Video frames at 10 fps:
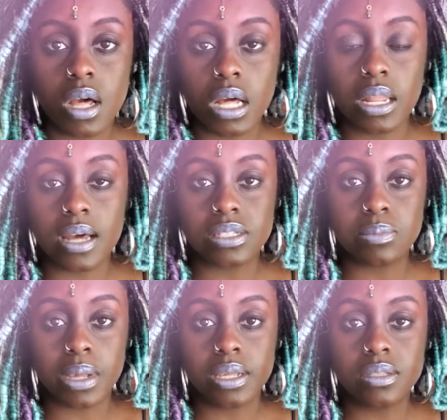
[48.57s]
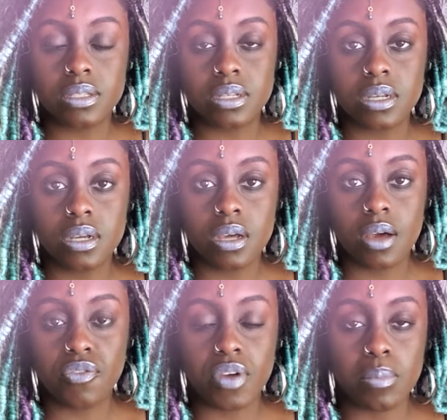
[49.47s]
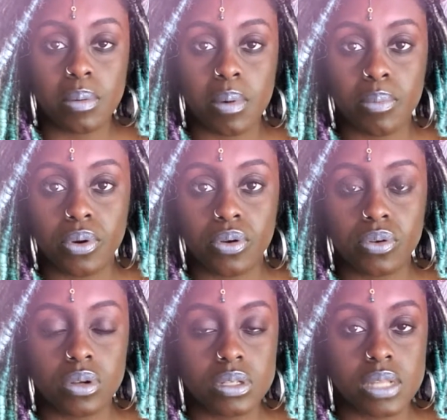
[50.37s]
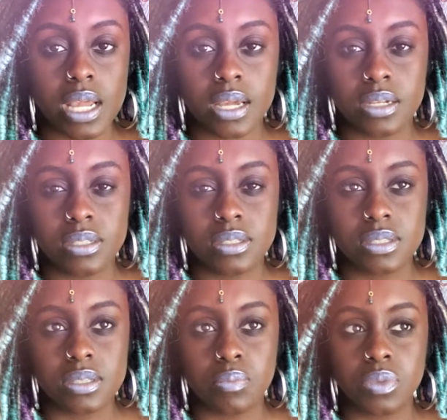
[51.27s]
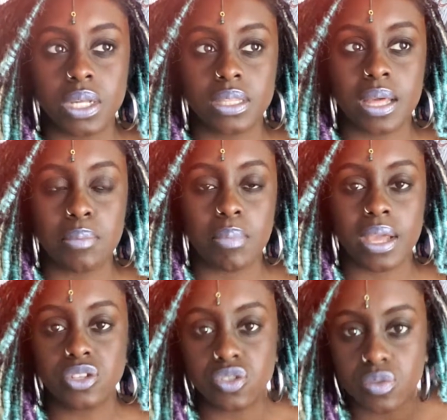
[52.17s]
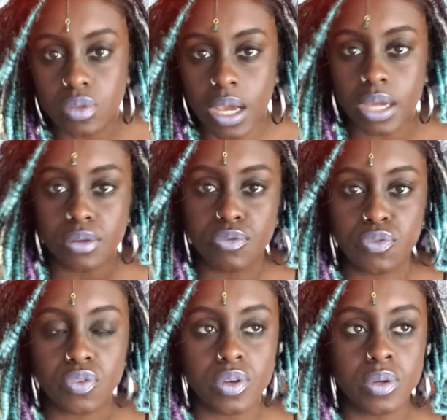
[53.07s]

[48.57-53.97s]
a classmate, family member, and it's something that might kind of